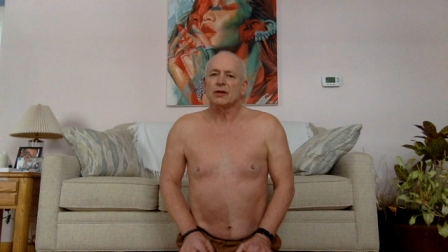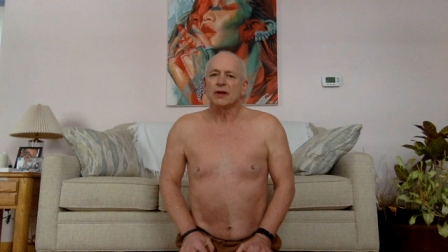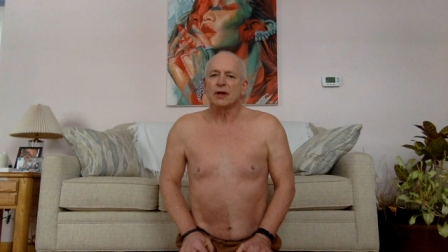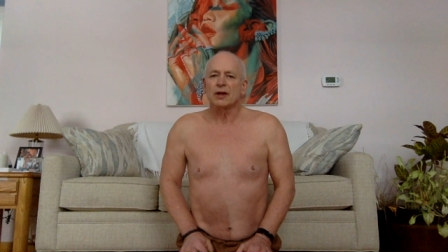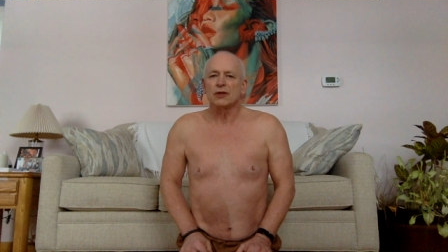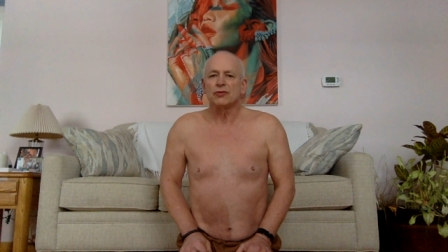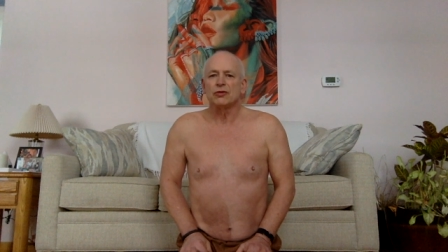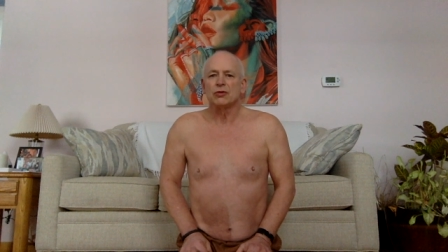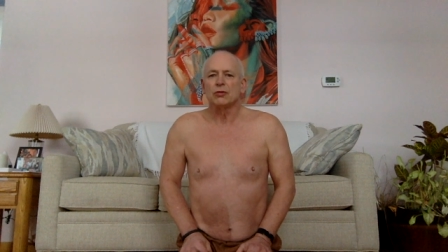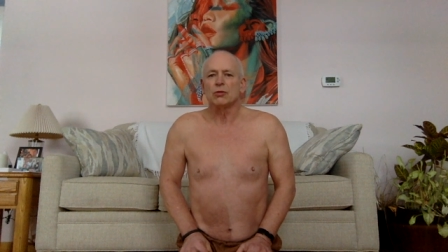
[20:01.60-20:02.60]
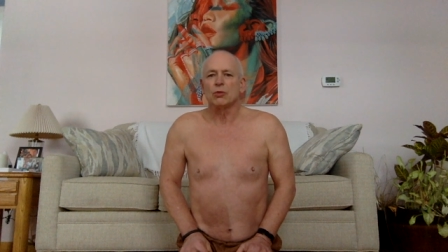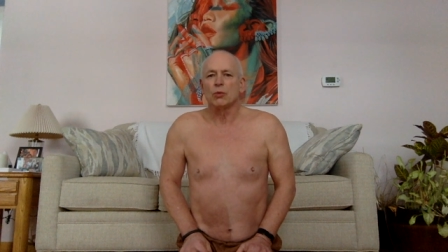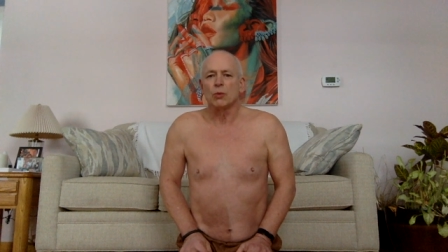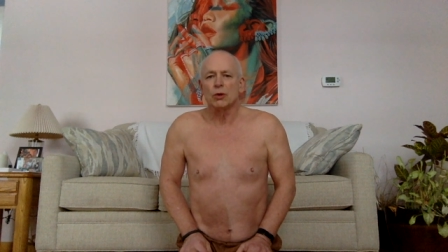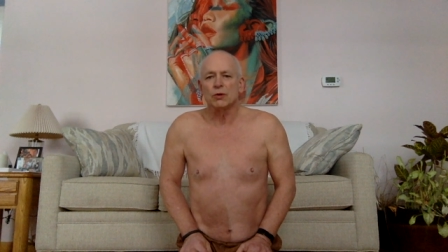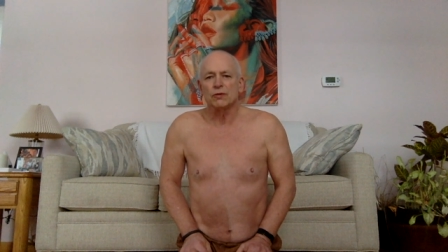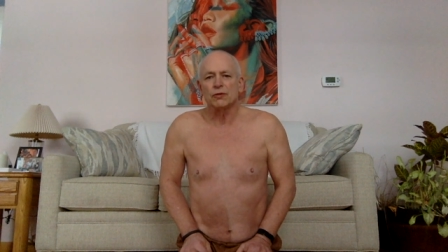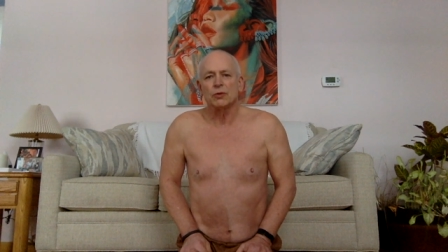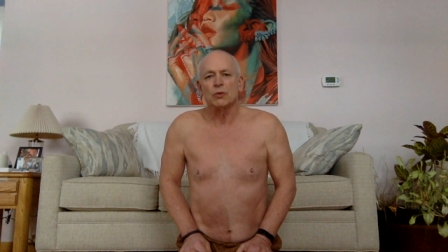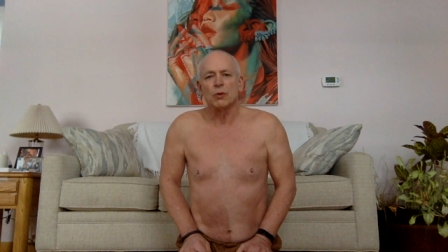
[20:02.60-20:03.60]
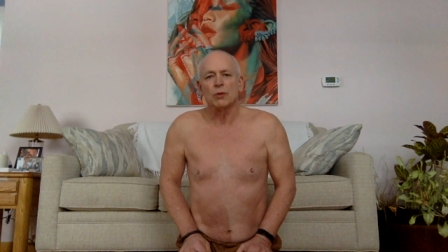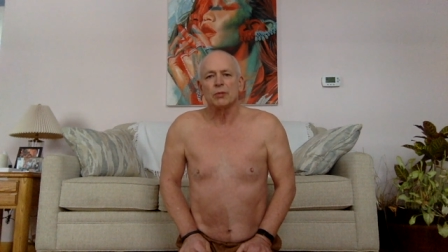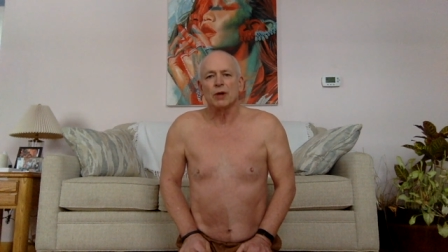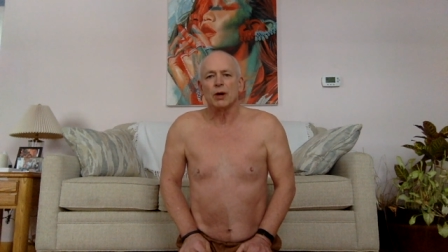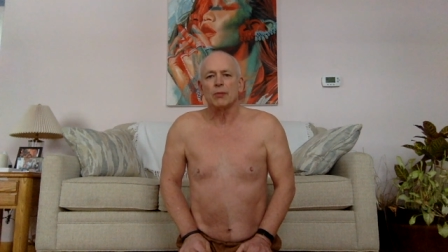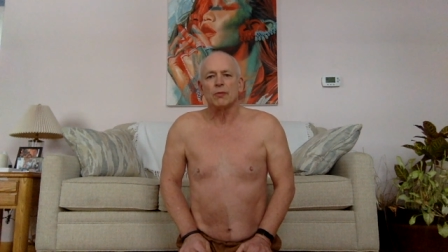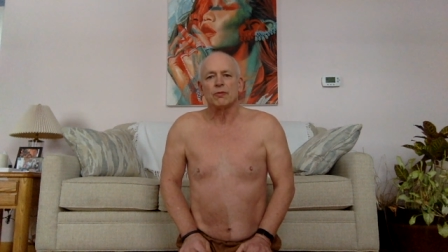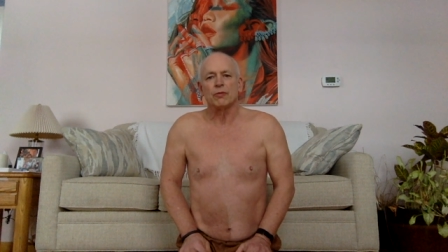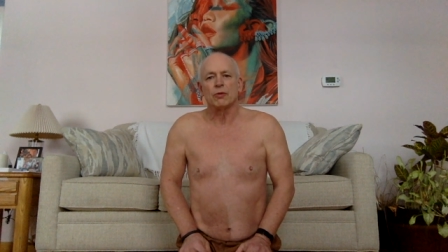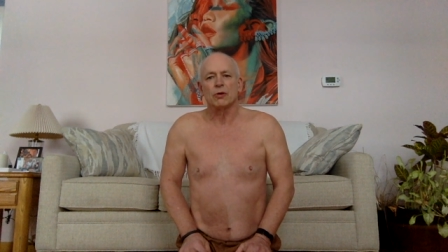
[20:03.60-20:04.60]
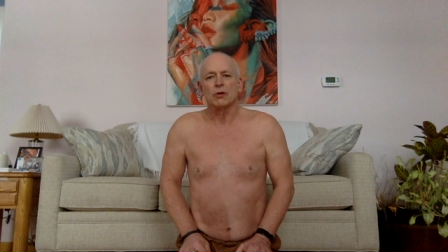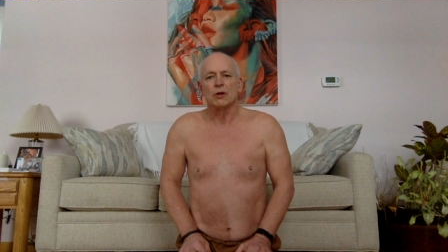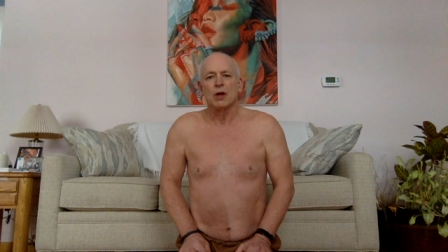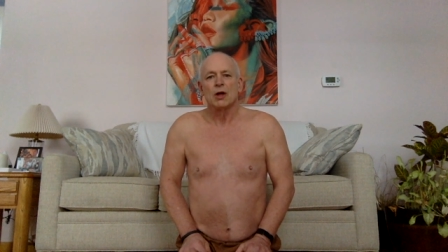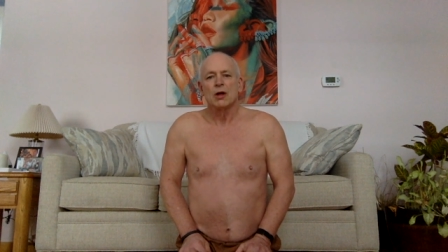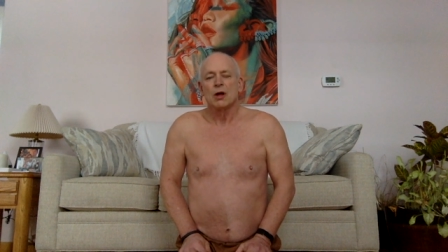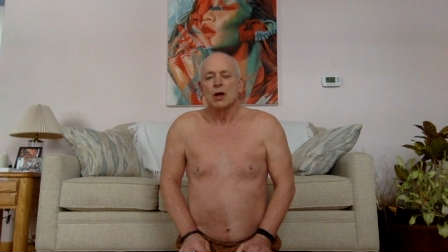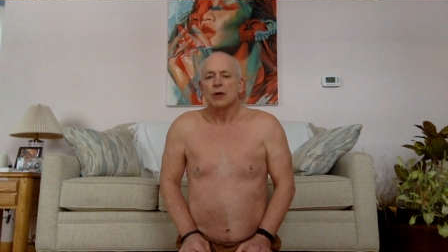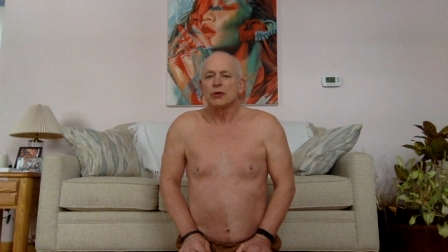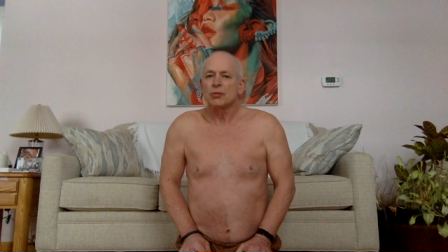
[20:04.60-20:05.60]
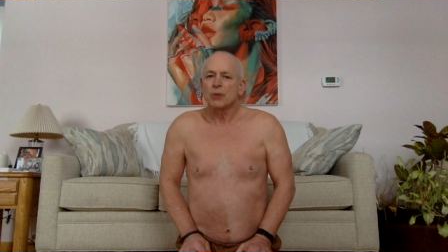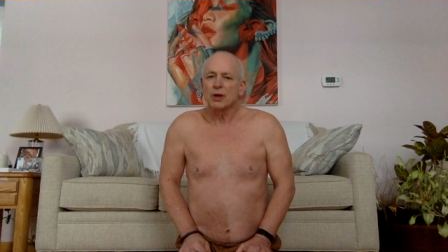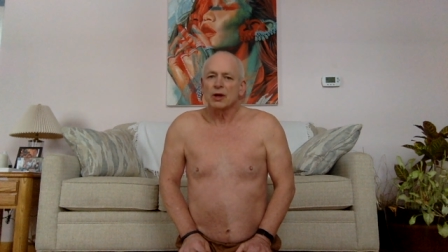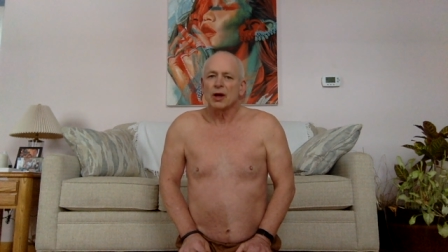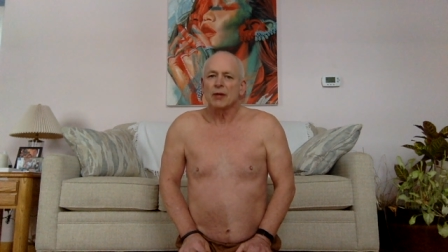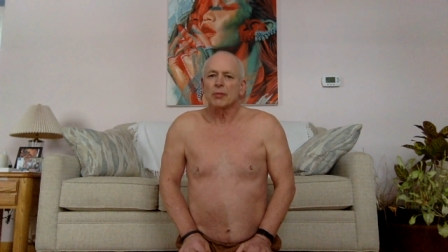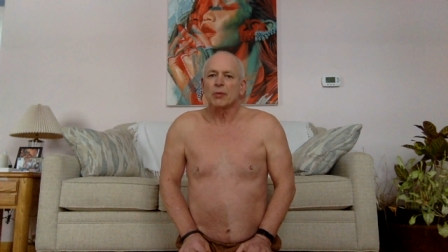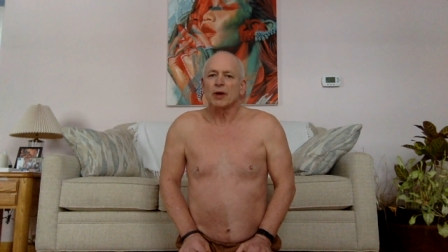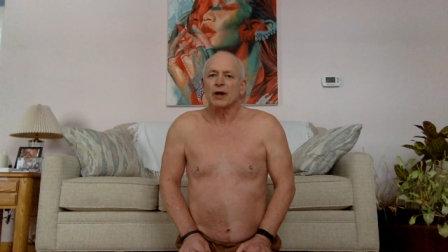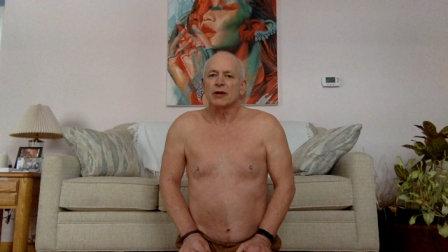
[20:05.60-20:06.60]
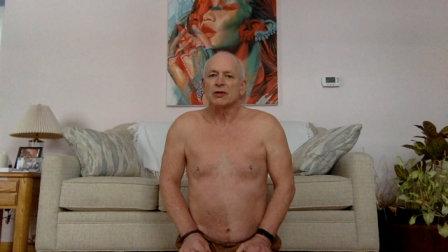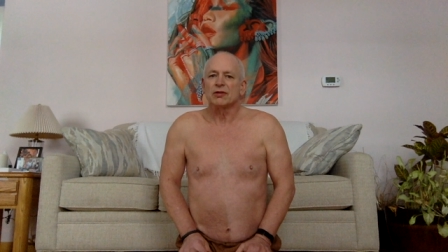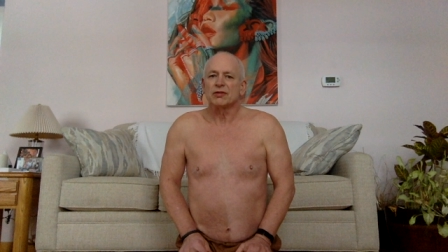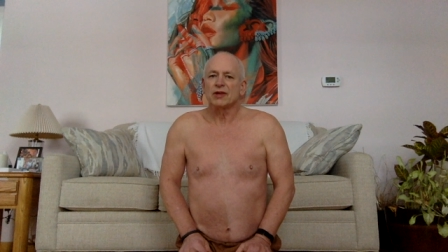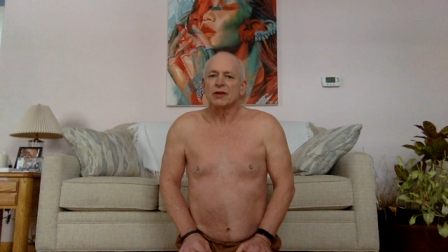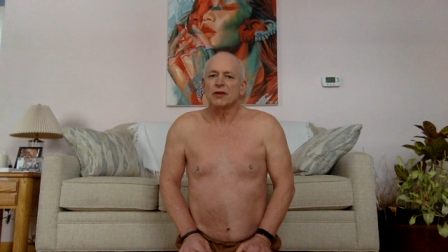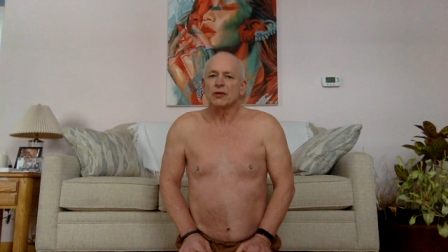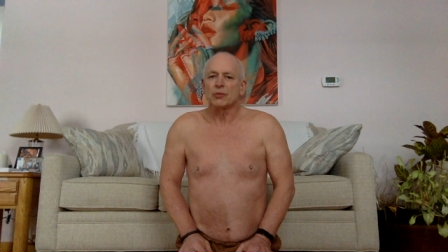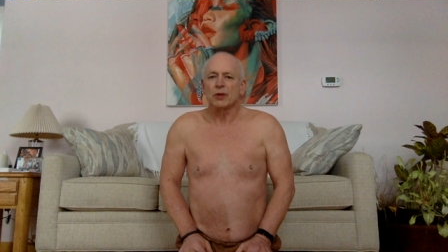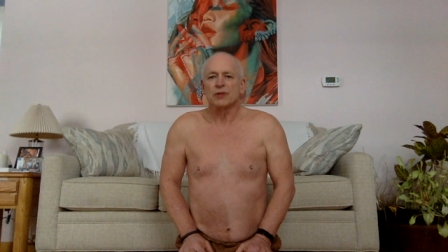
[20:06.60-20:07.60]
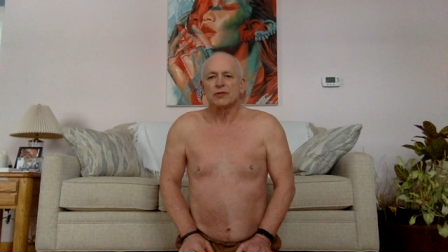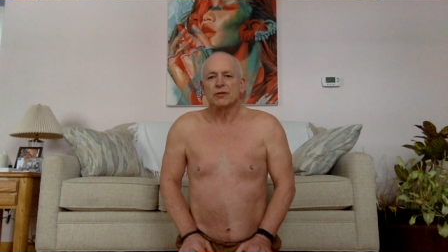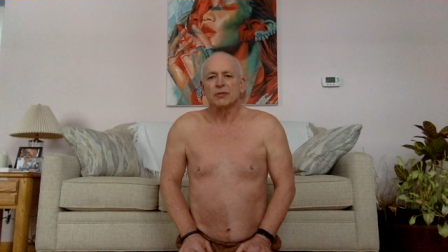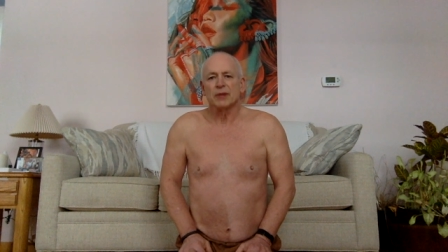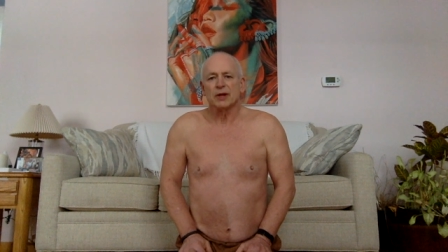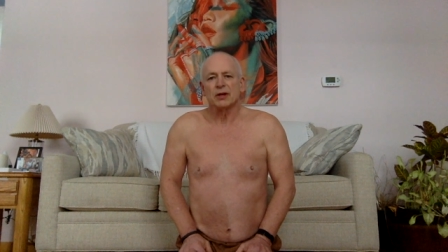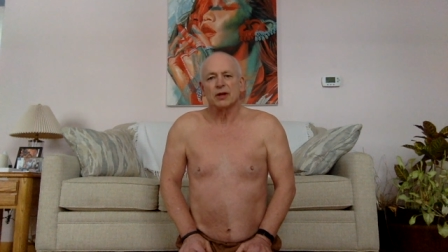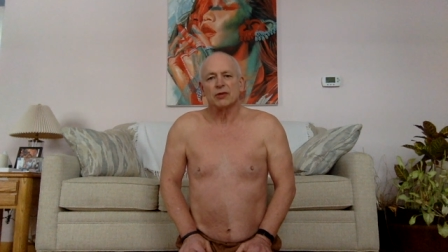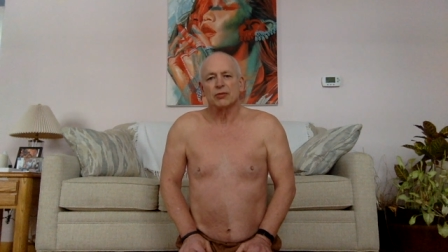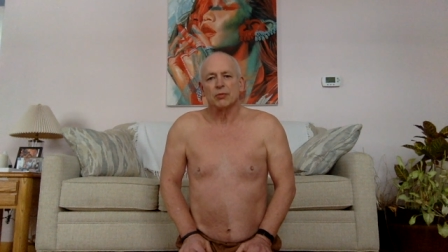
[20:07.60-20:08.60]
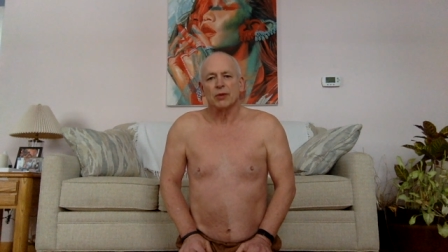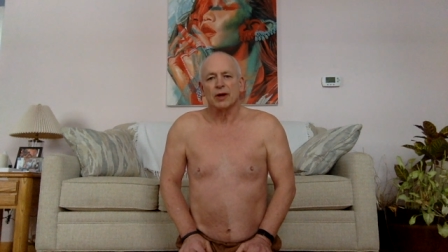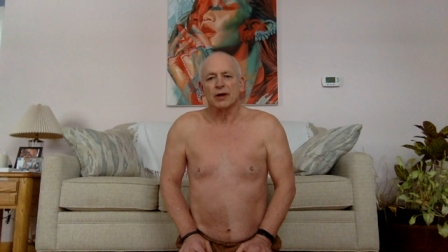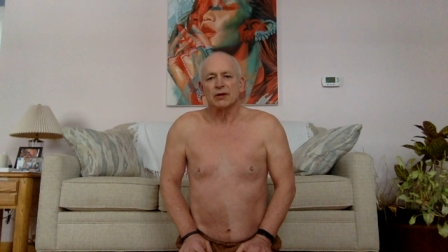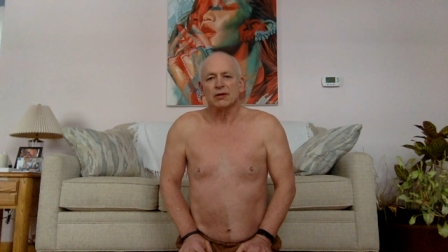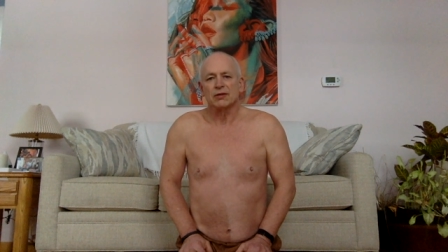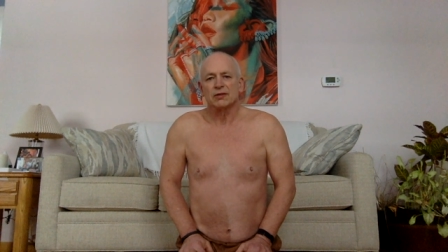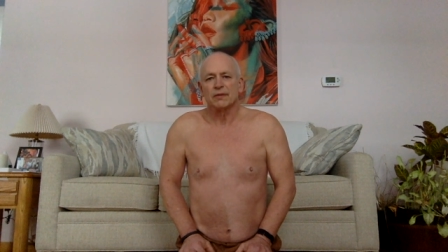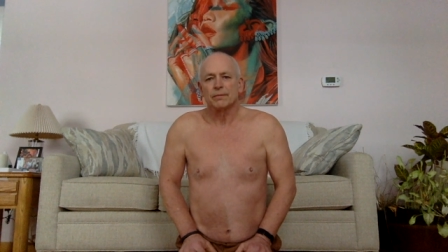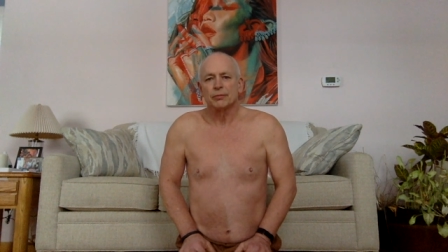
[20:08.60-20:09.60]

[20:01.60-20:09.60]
That gets you wonderfully warmed up for your pranayama practice and then the rest of your meditation practice.